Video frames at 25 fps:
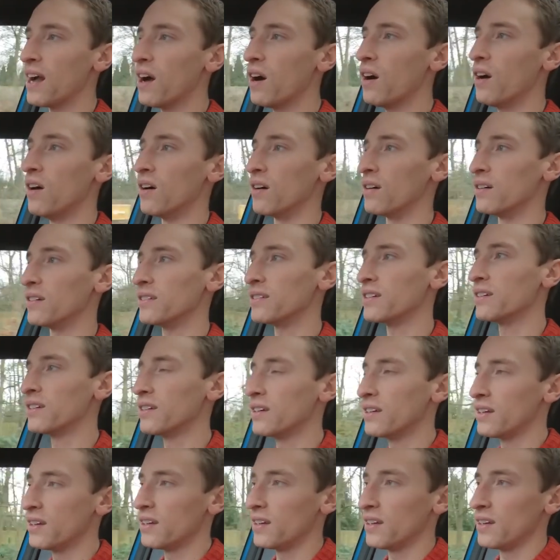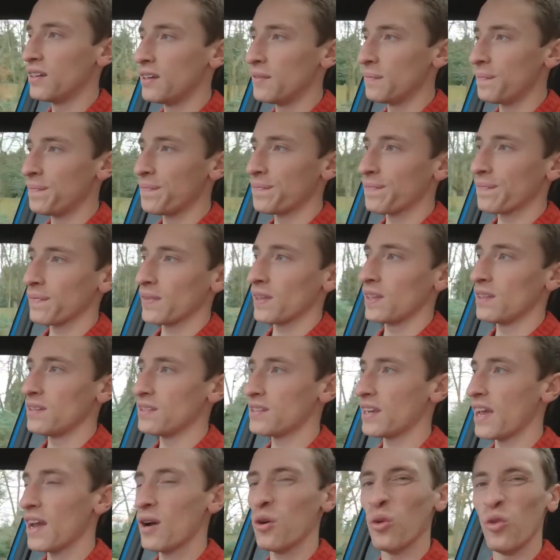hard
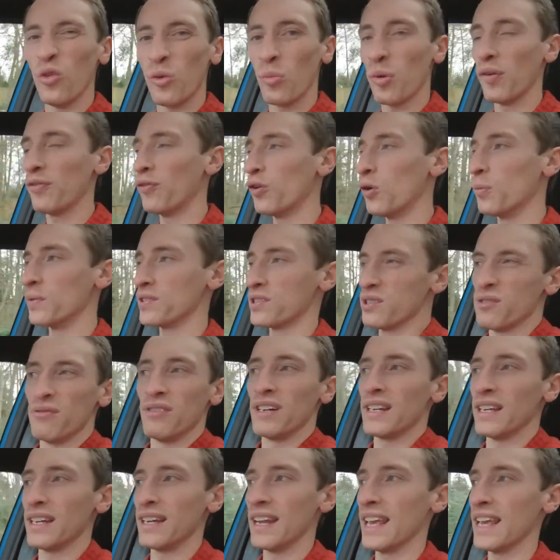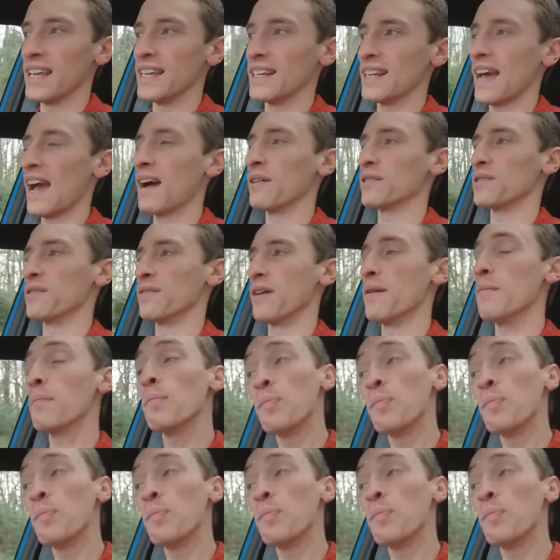to get all the performance you'd really need out of it.